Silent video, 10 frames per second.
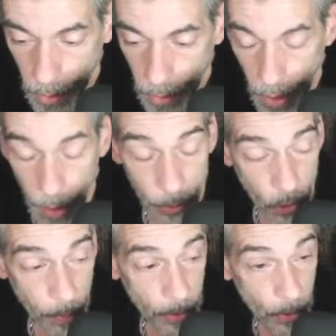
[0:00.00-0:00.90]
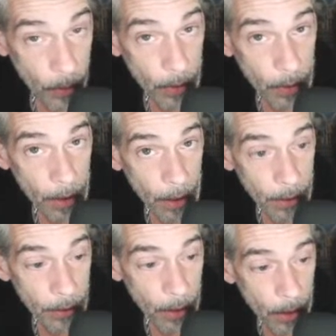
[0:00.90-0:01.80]
I was open to it,
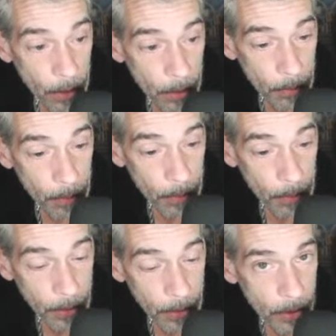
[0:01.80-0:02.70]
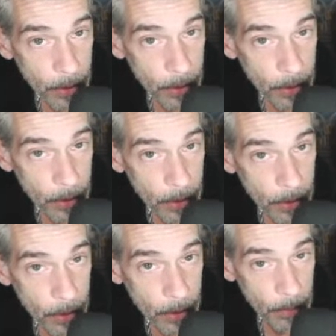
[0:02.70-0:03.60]
and it took me some time,
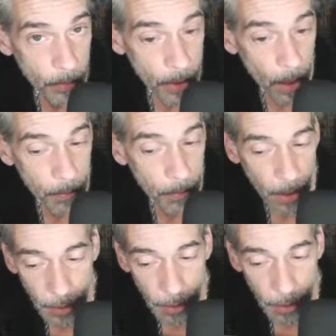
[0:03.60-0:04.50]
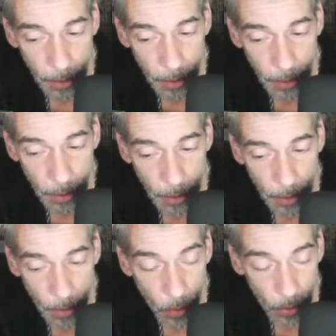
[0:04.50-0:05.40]
and I worked at
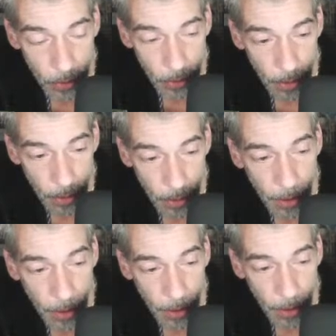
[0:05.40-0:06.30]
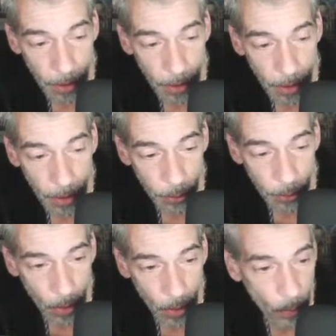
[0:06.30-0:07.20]
it, and I thought I wasn't going to get
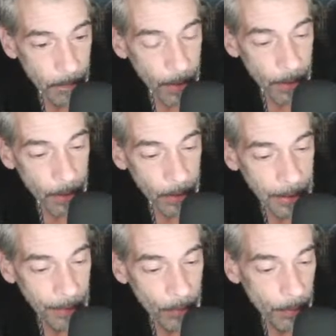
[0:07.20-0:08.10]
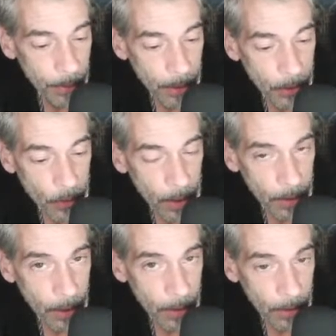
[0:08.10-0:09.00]
it, and I gave up, and I tried
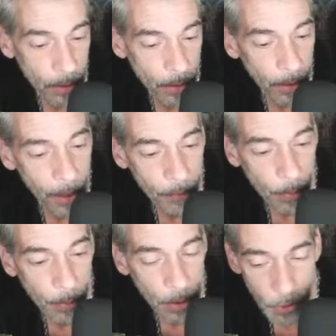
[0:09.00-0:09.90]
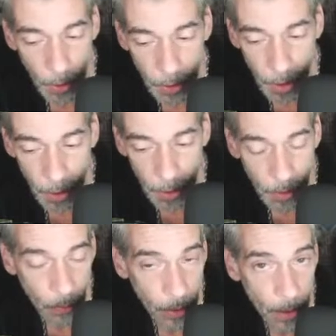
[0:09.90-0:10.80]
again, and I gave up, and I tried again, and
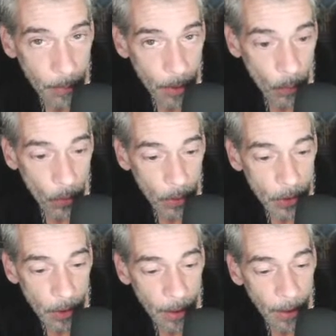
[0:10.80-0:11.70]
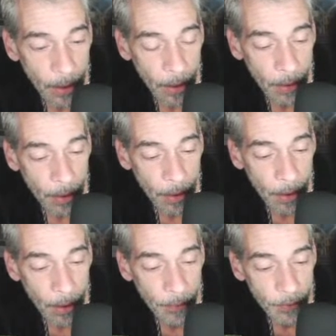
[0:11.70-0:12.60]
here I am, and it works, and
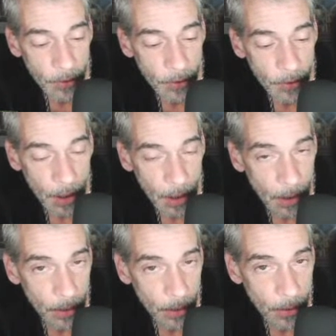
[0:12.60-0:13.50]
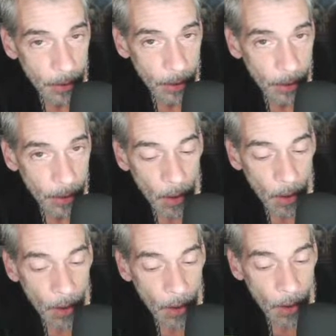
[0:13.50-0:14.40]
I've seen it, and I
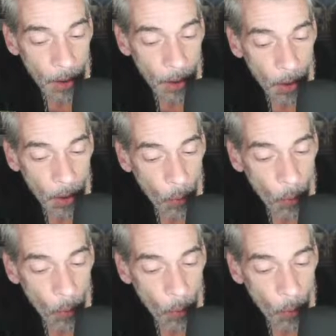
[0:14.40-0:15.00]
want you to have it.